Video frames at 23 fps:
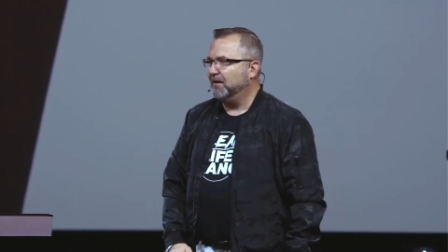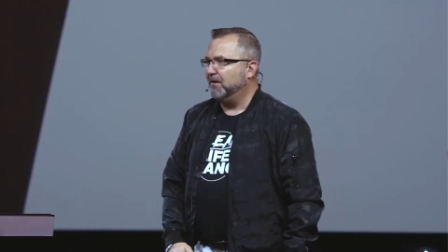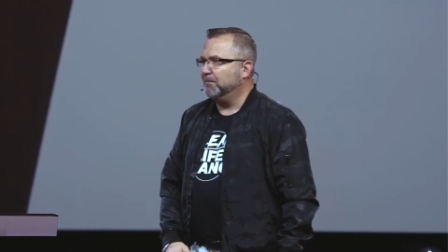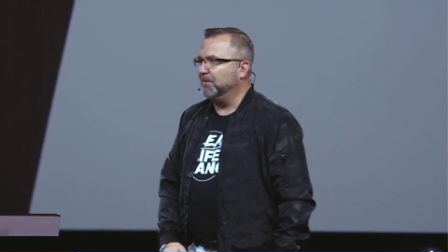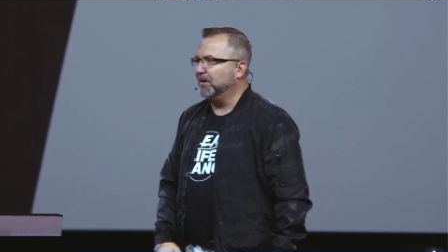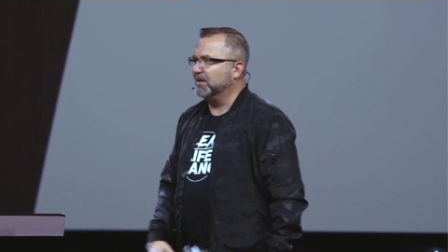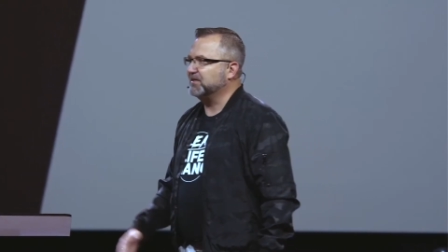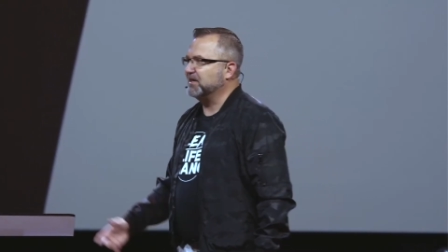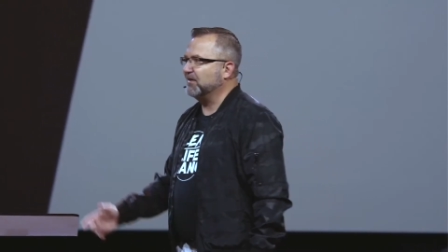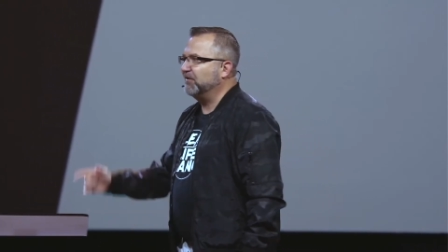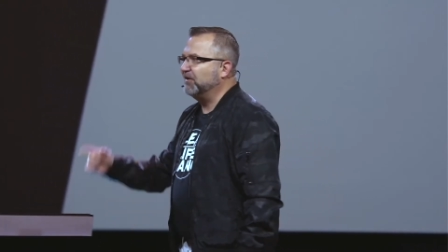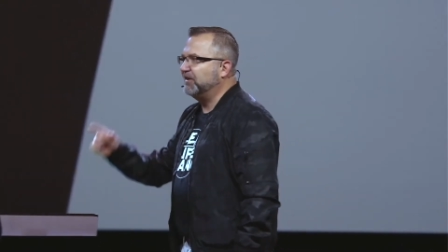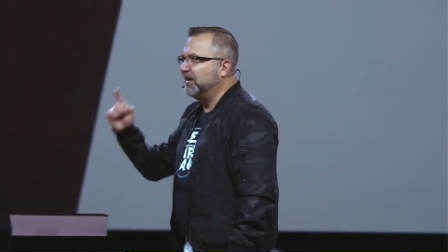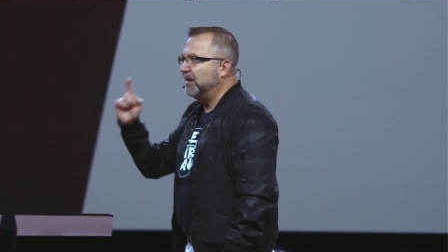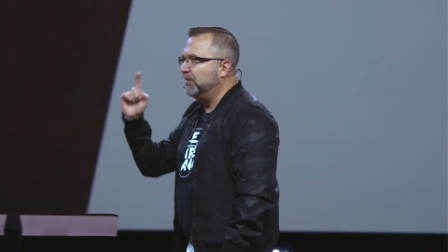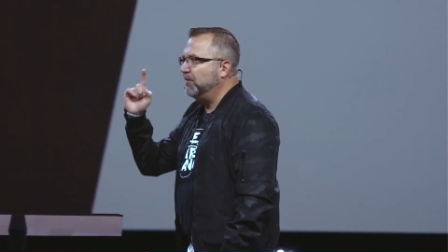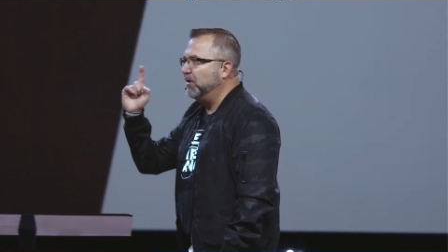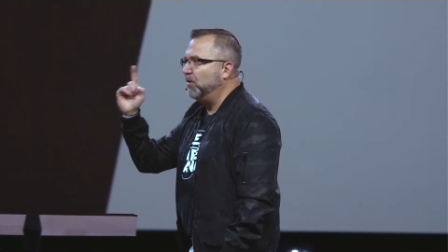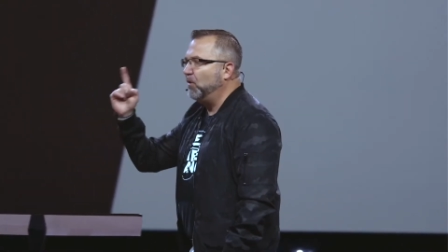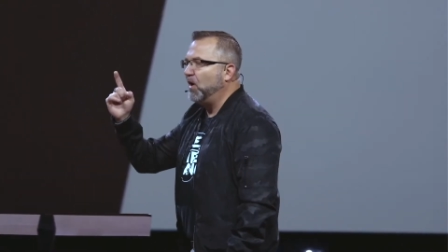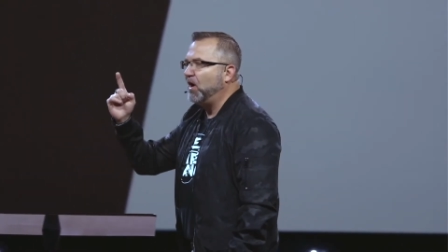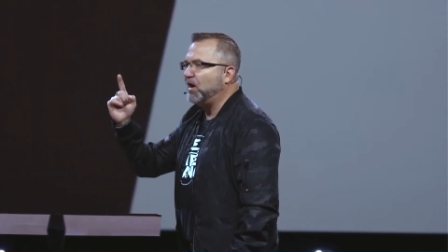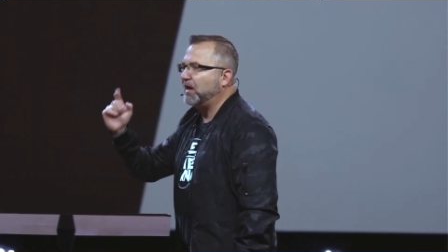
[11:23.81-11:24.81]
Because every time
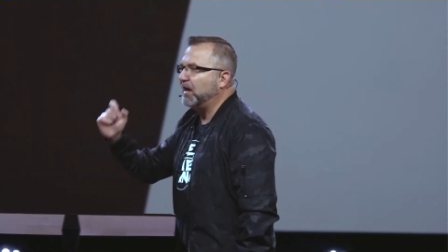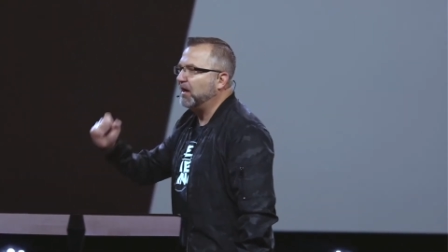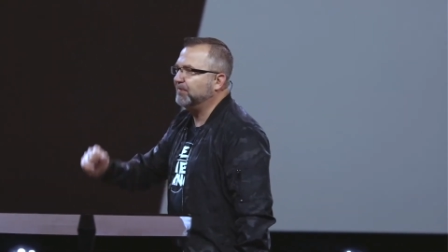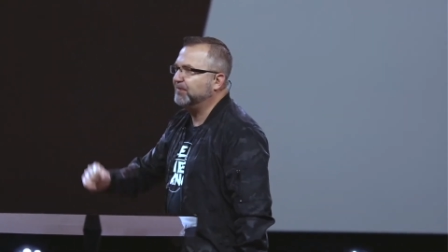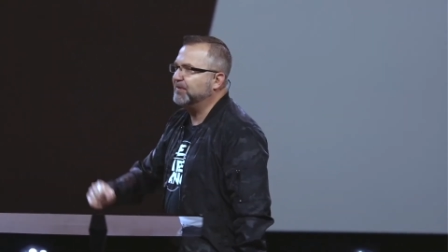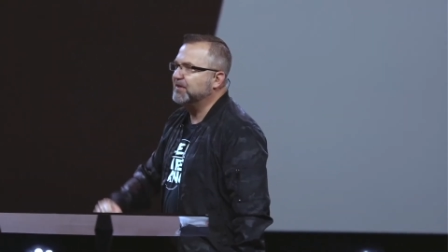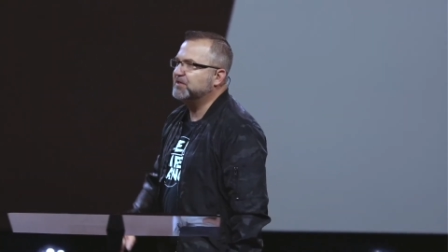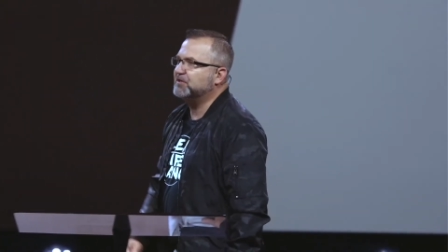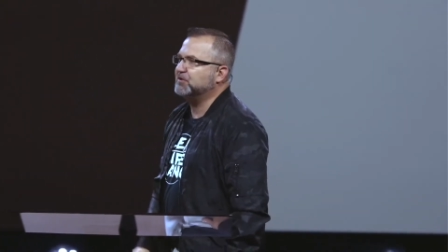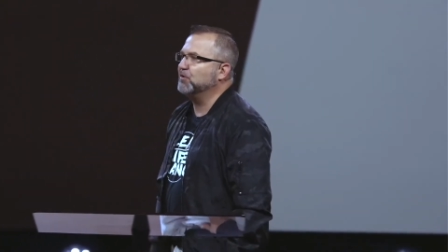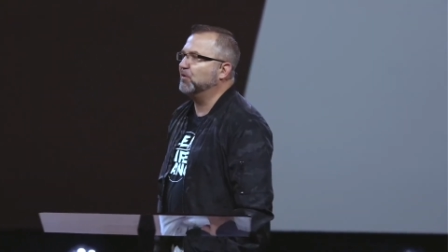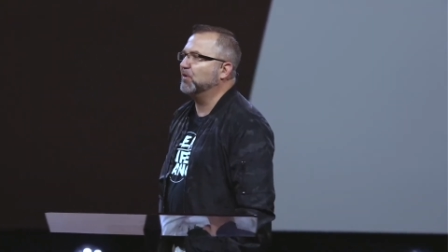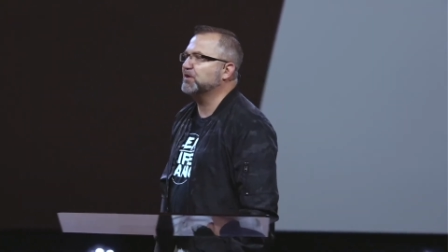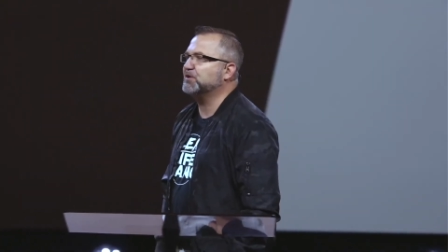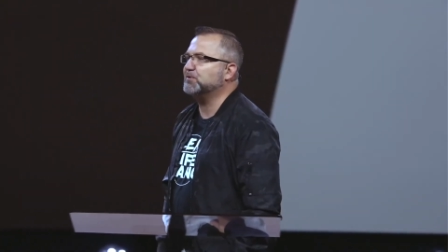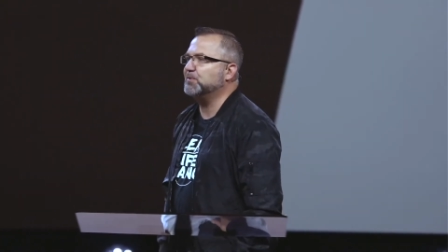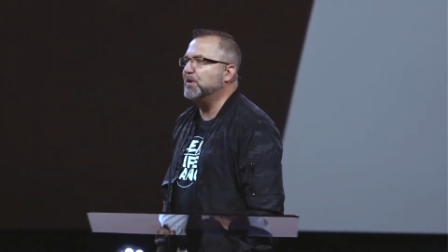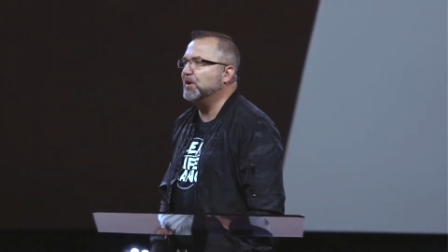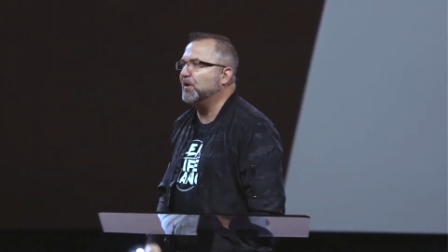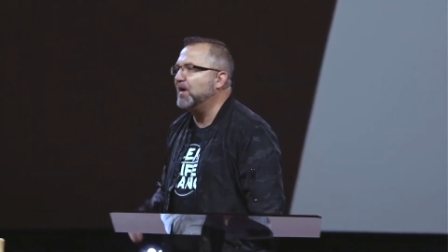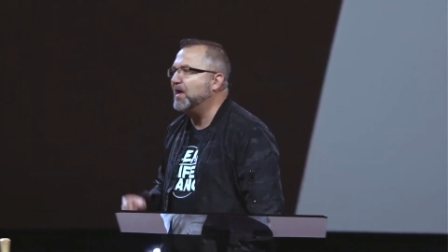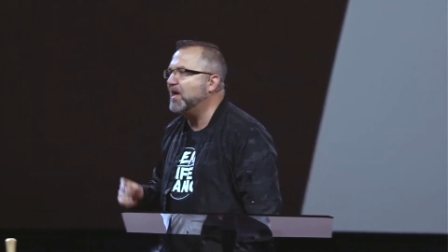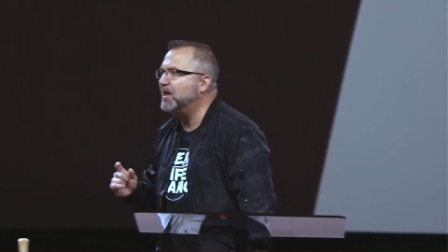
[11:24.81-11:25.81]
we walk out these doors,
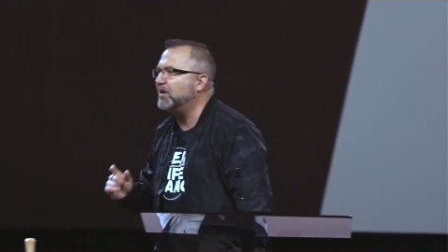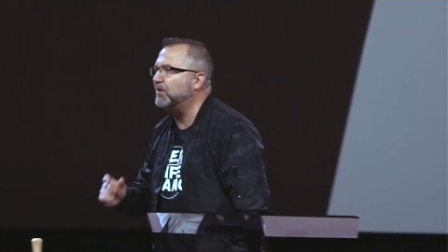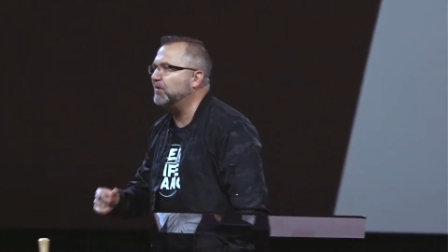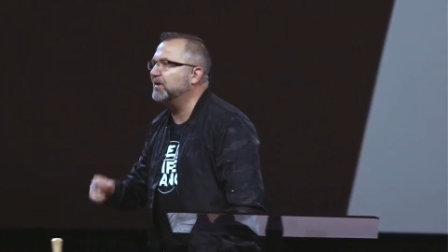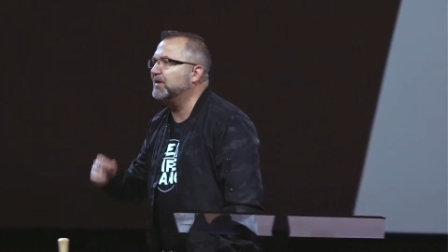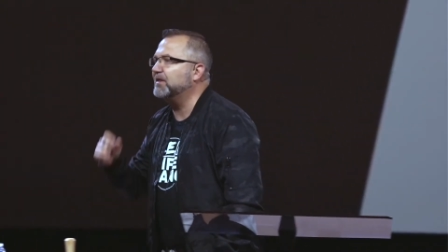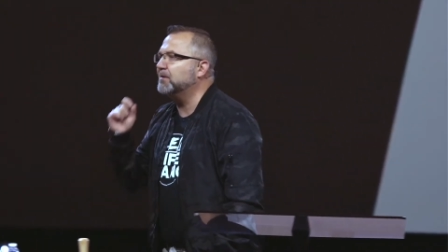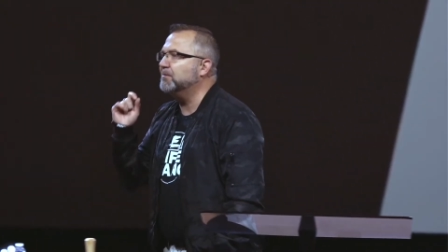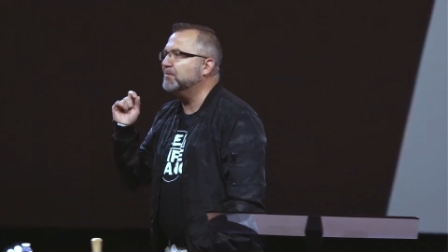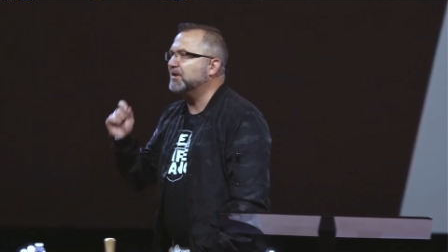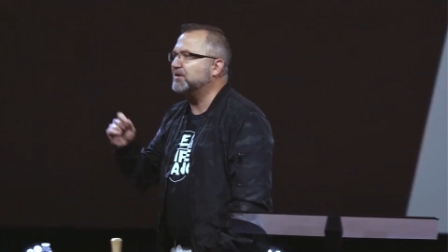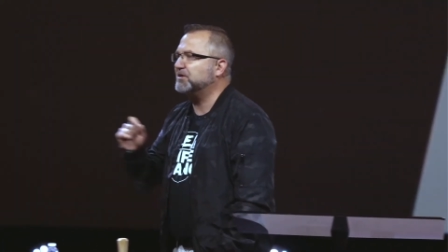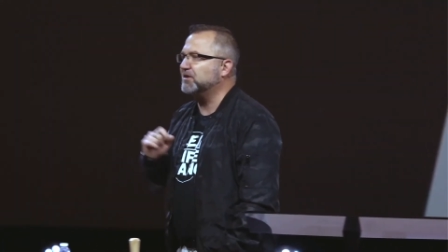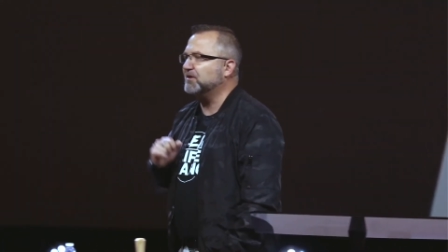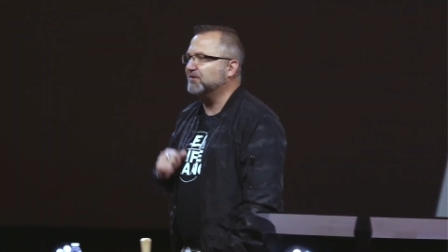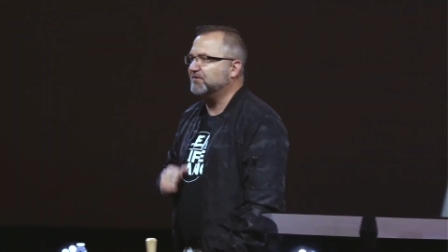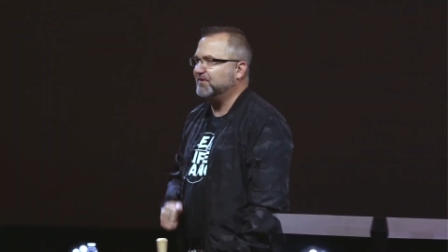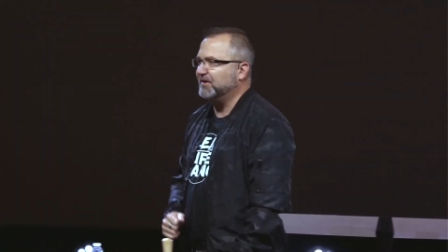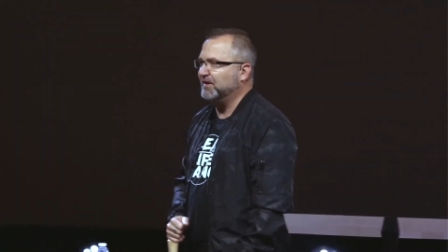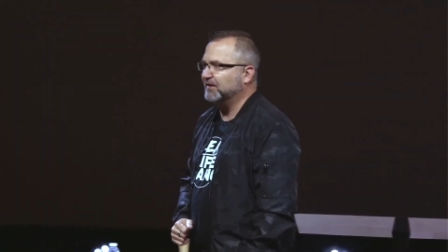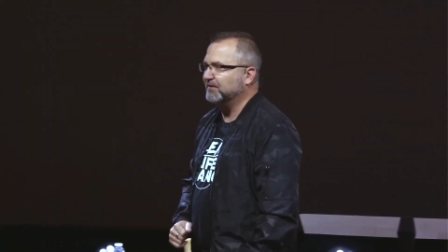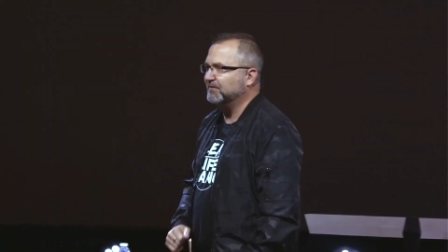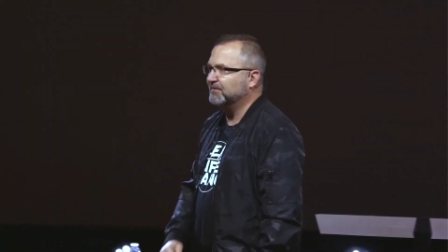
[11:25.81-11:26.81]
we are entering the mission
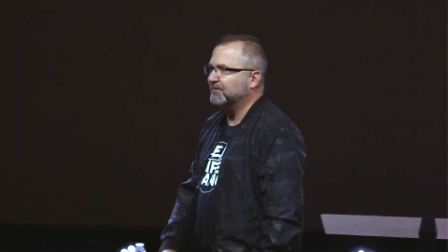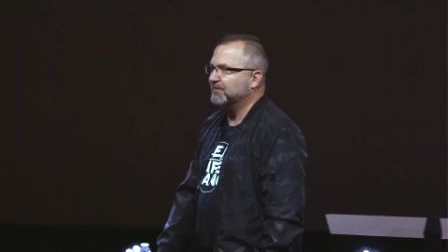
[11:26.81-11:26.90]
field.